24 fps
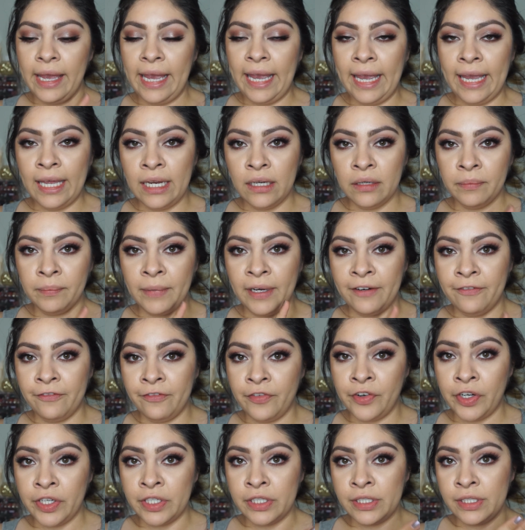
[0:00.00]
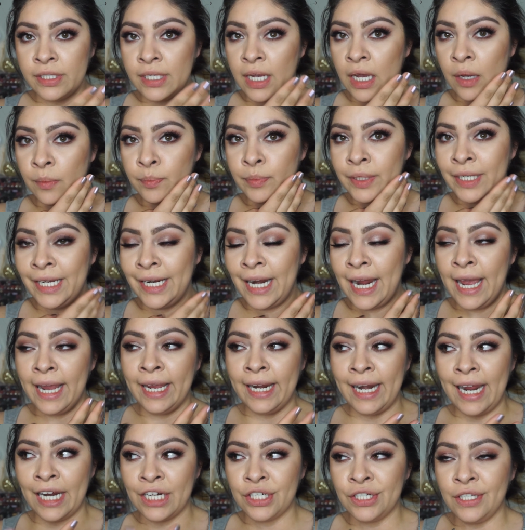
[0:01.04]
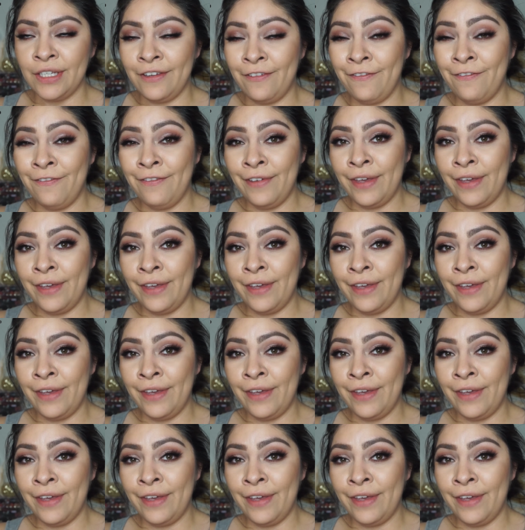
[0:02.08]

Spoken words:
And my first update, I can actually